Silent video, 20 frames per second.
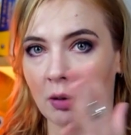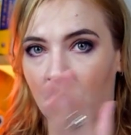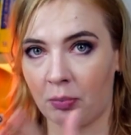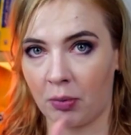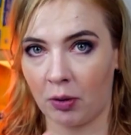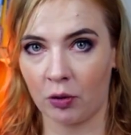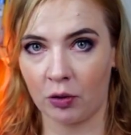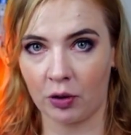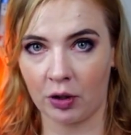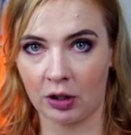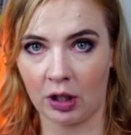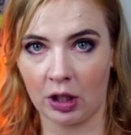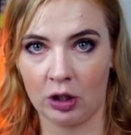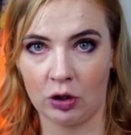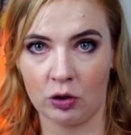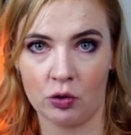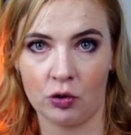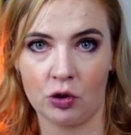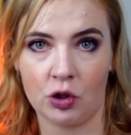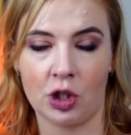upload it
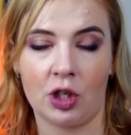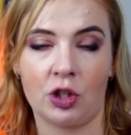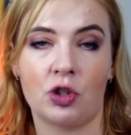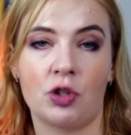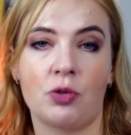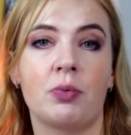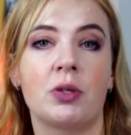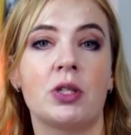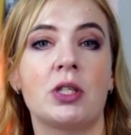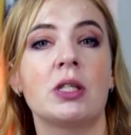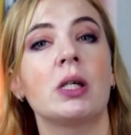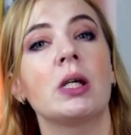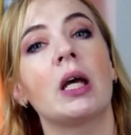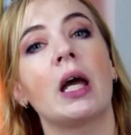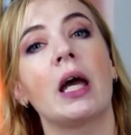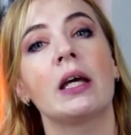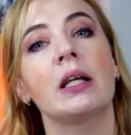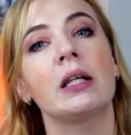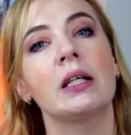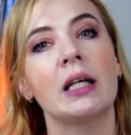into ChatGPT
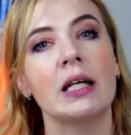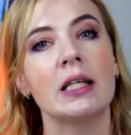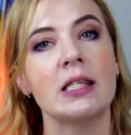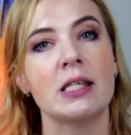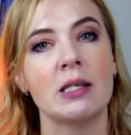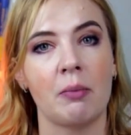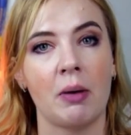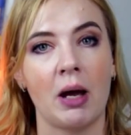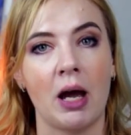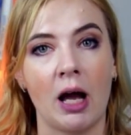and get some